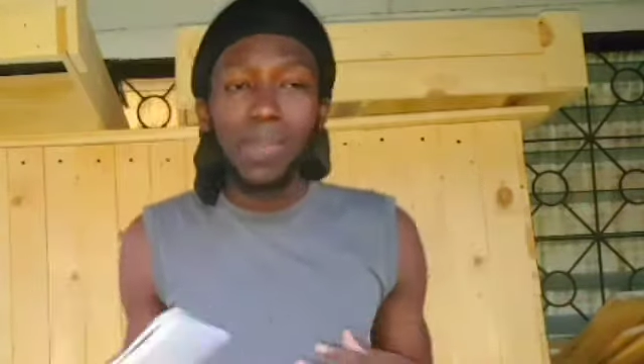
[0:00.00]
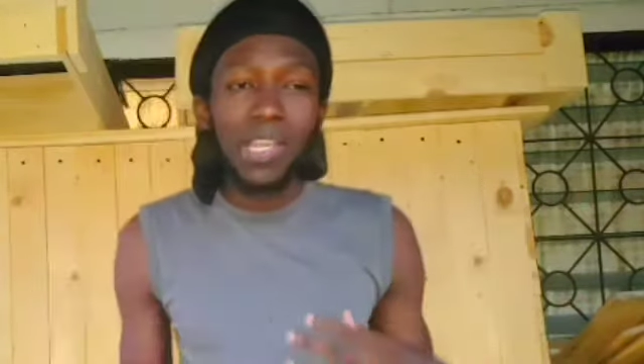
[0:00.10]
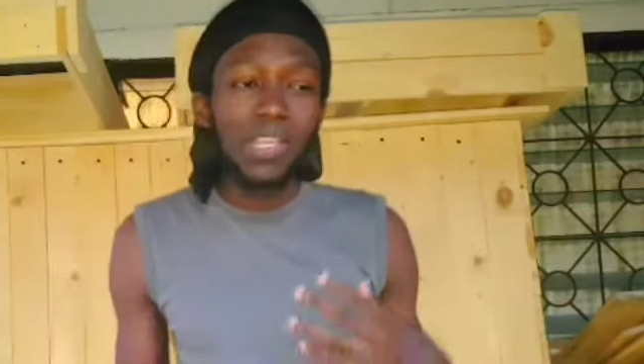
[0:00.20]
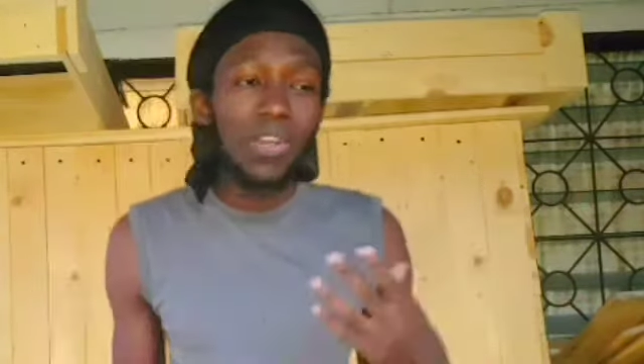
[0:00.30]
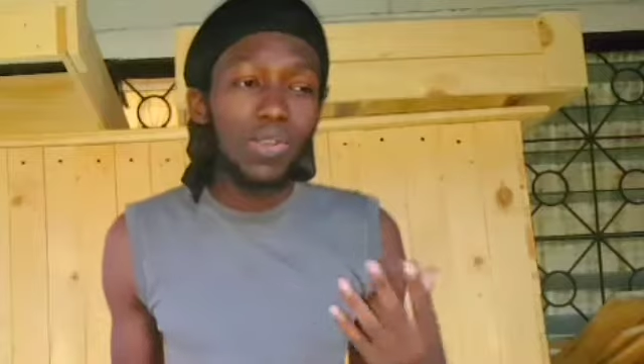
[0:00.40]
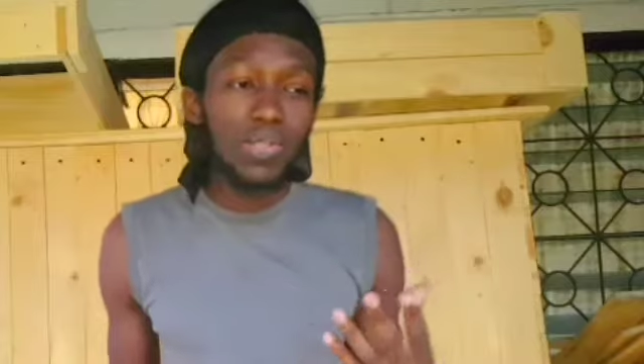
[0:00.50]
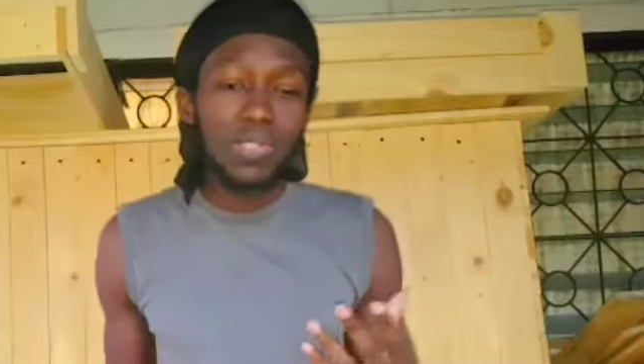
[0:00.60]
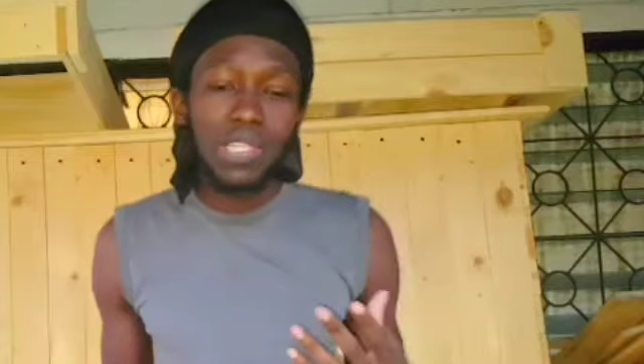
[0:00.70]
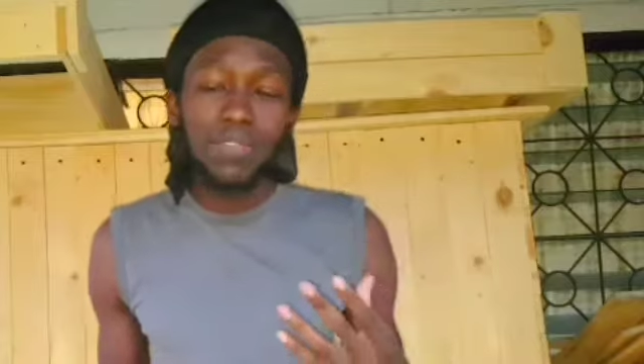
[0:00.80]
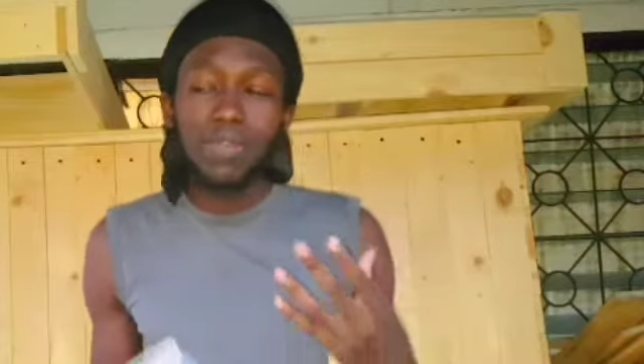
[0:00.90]
But I can also
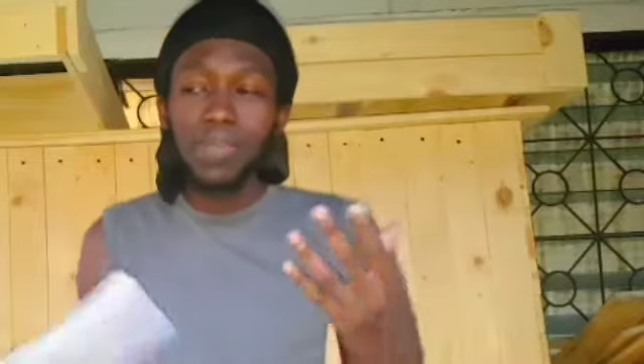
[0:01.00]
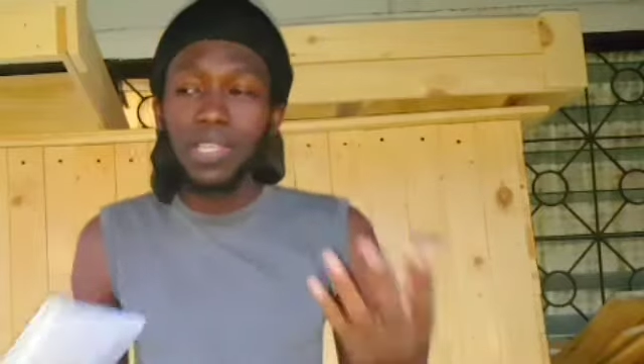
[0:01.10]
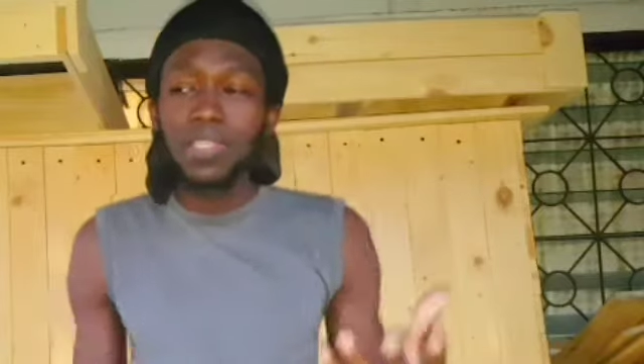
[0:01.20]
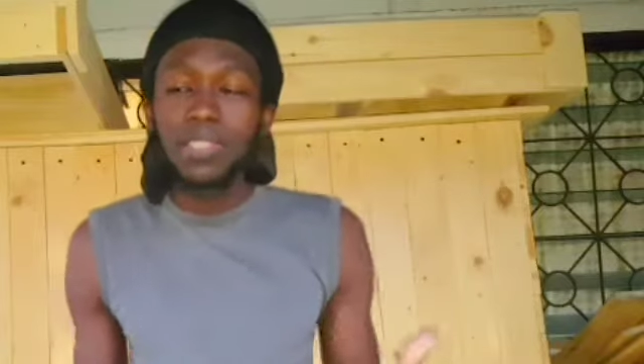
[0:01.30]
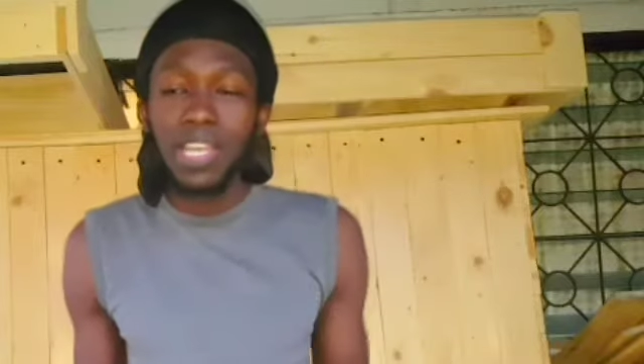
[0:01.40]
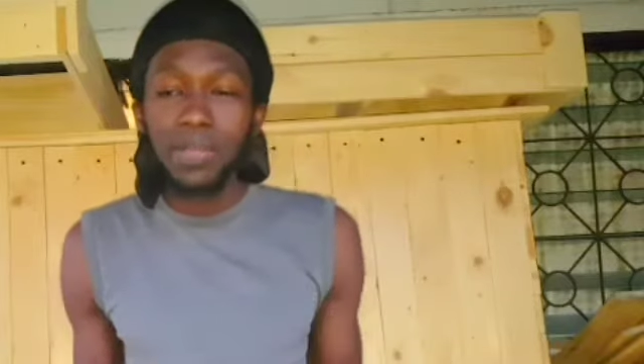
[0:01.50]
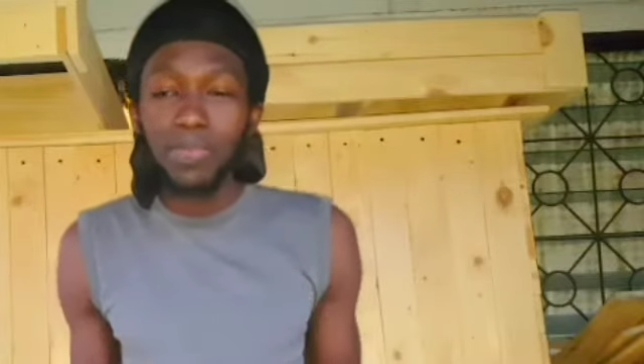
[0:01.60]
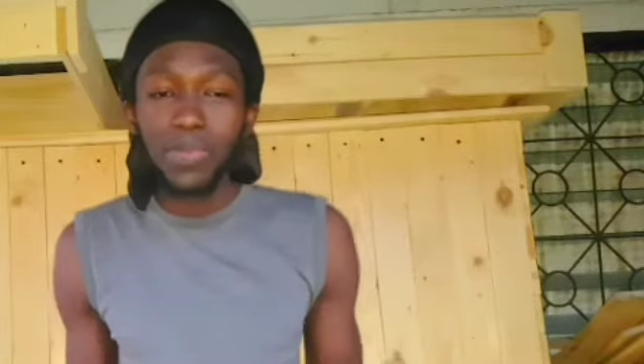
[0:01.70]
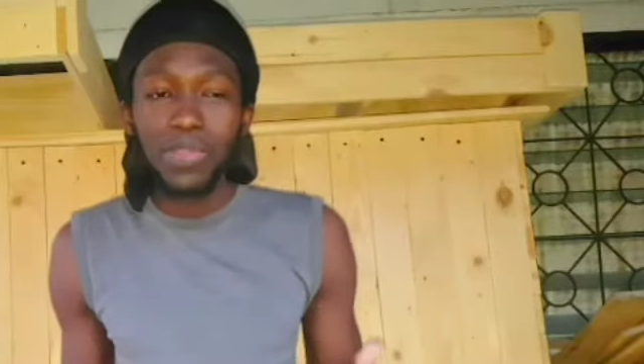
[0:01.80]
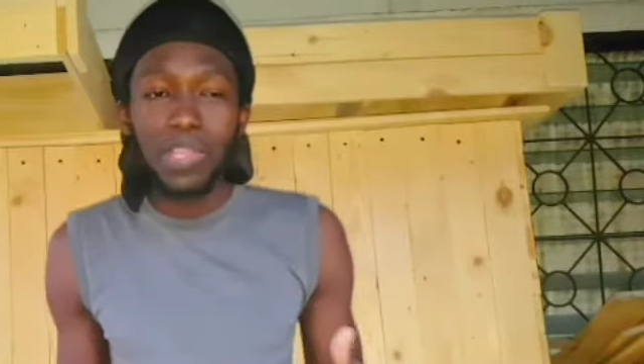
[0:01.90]
see from his
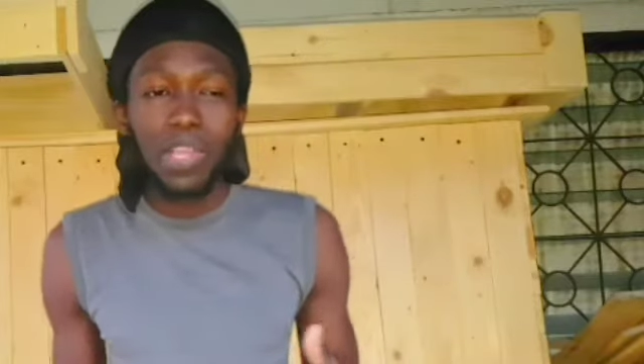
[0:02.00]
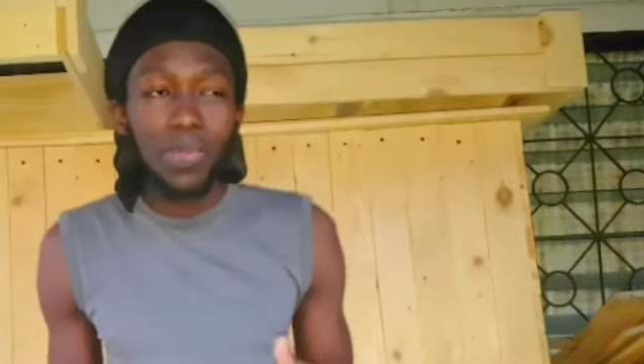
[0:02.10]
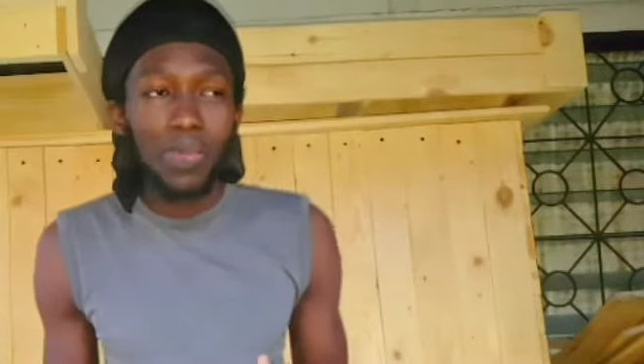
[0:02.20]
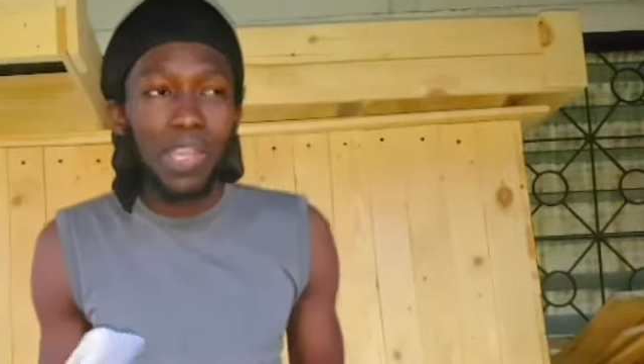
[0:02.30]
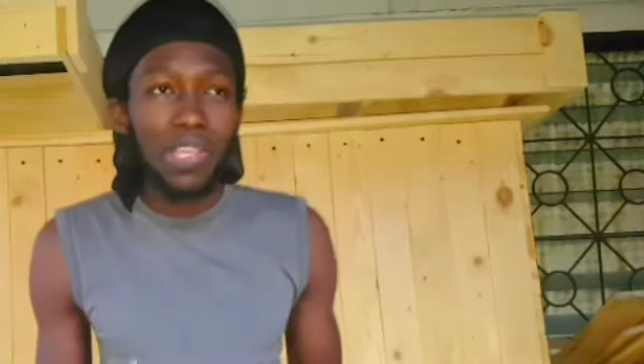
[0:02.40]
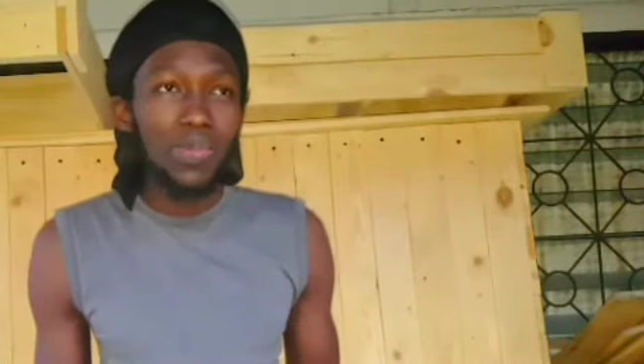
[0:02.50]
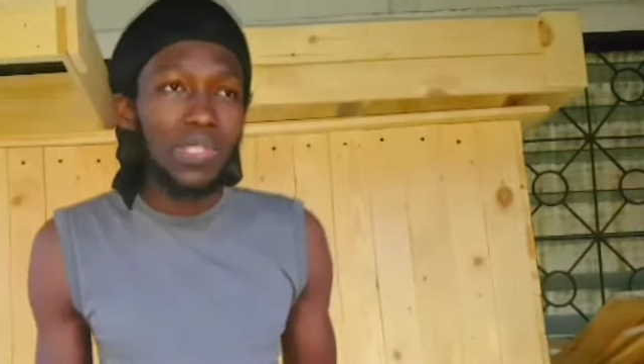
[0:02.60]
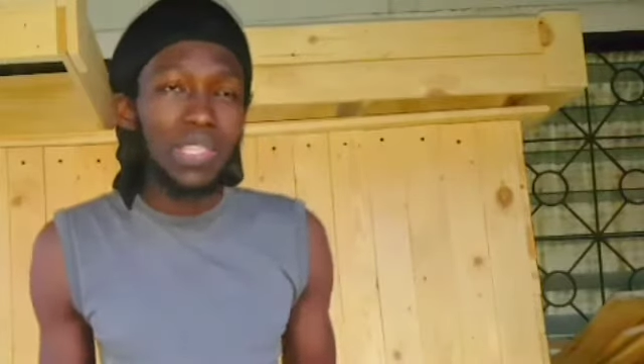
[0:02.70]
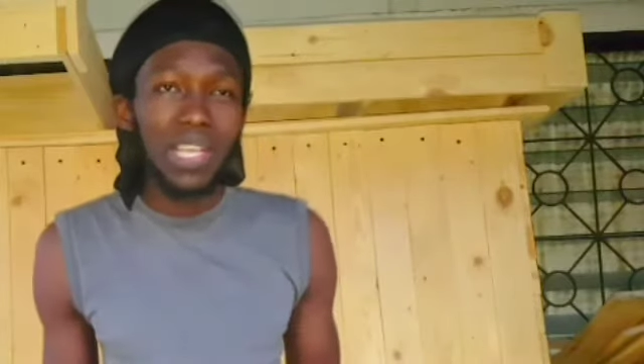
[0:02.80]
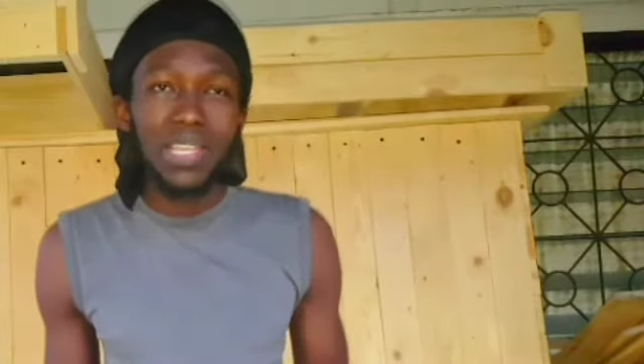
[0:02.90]
standpoint why he
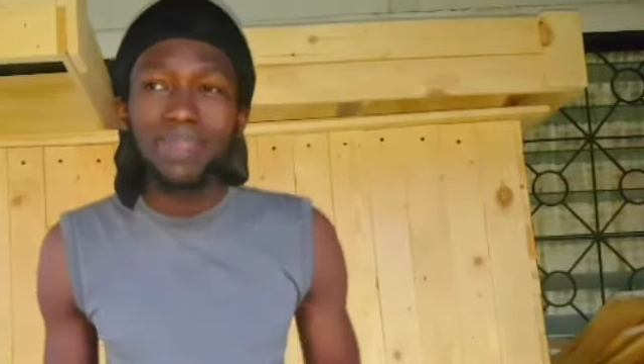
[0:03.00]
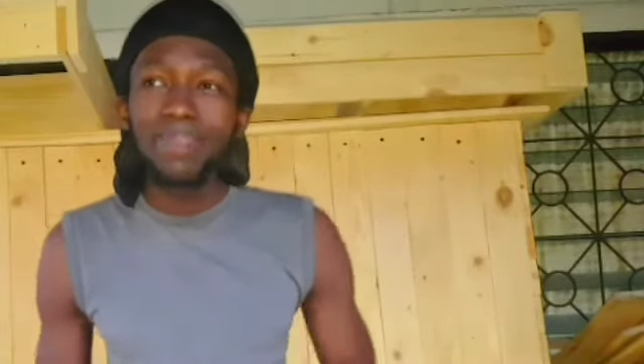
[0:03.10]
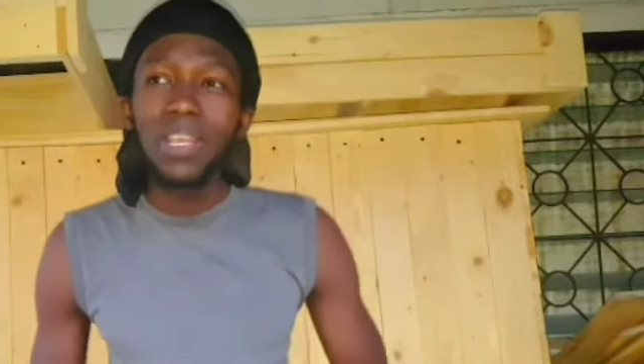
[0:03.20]
was like,